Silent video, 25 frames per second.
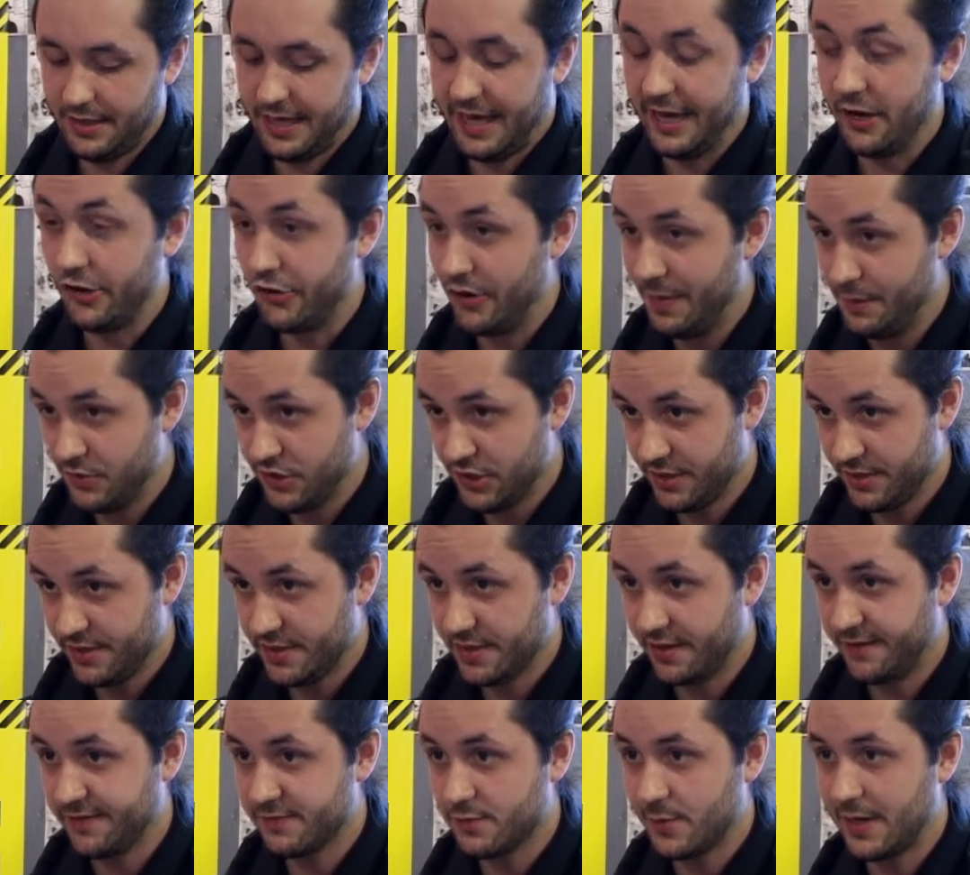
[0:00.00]
encryption
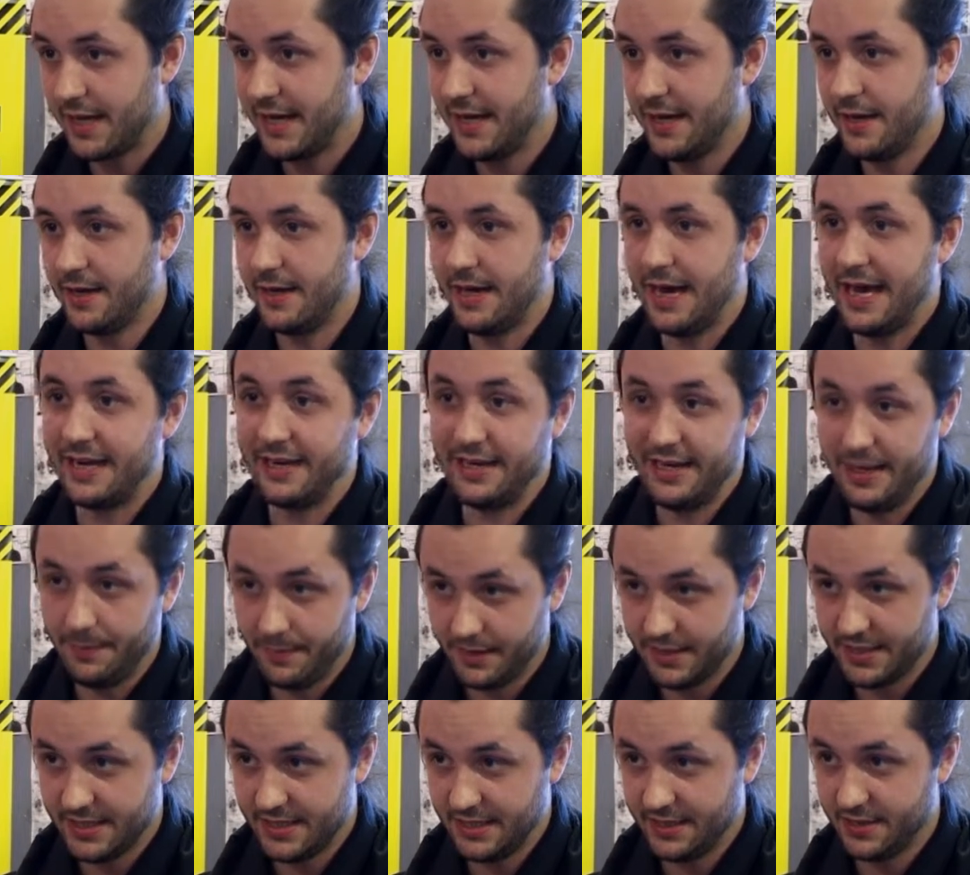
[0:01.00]
software,
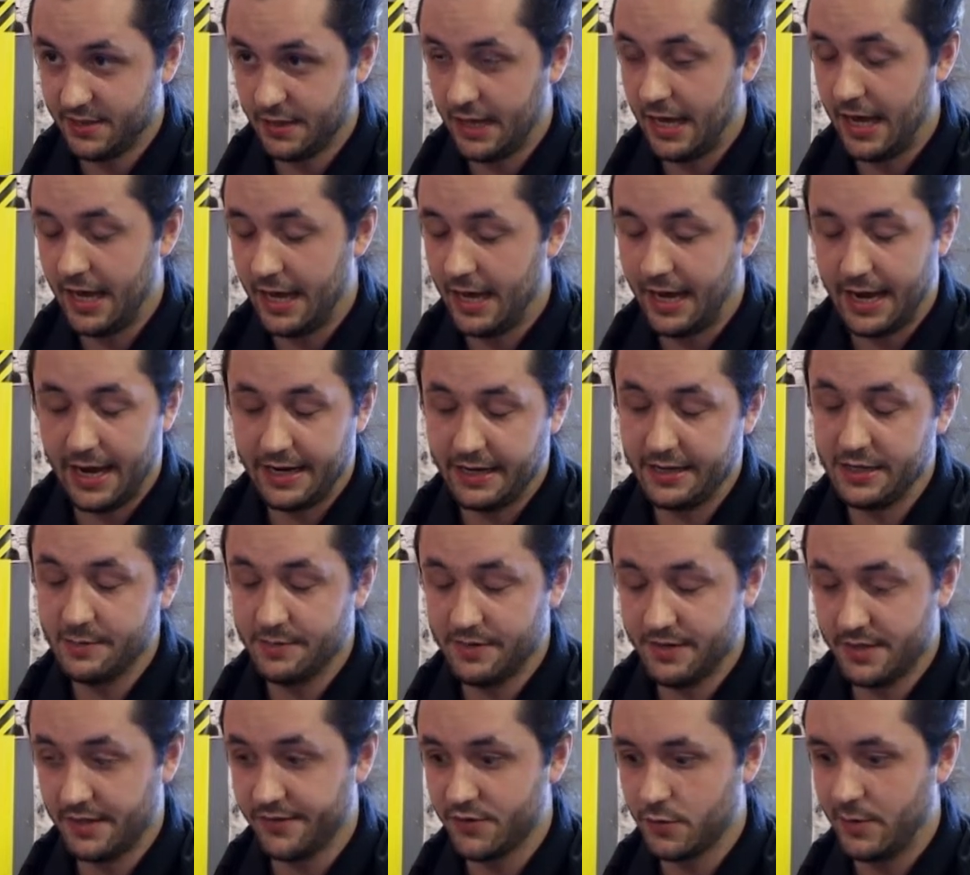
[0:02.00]
anonymity
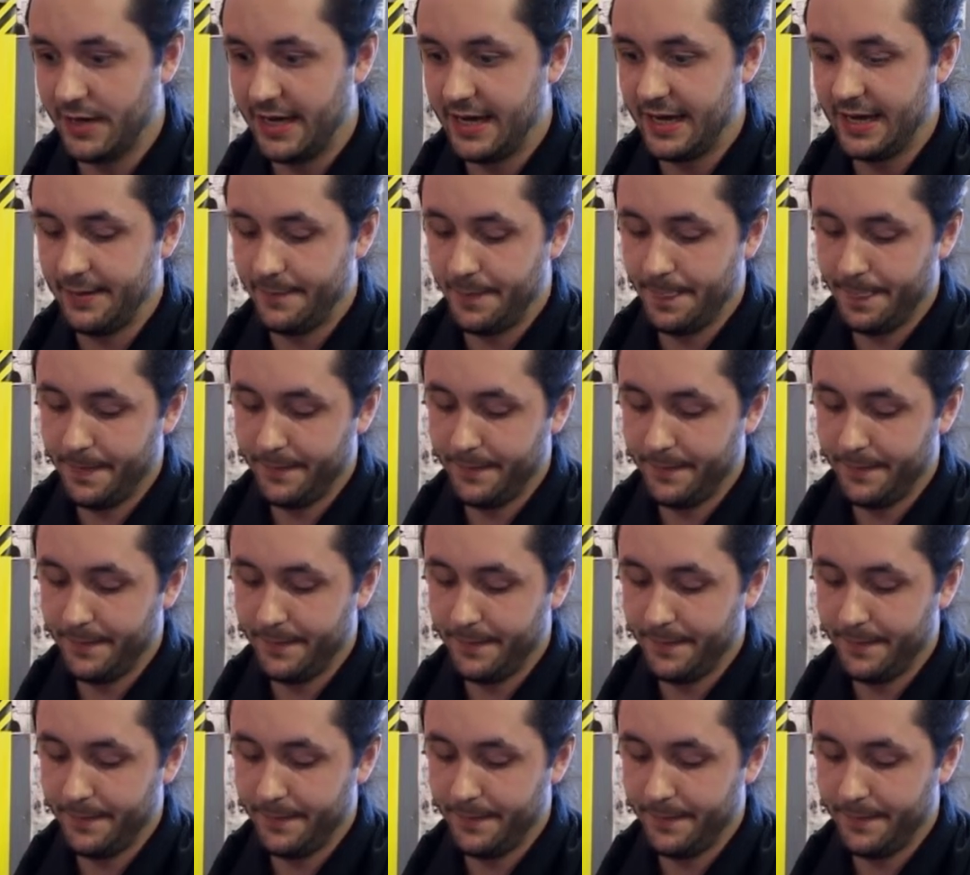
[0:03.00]
software.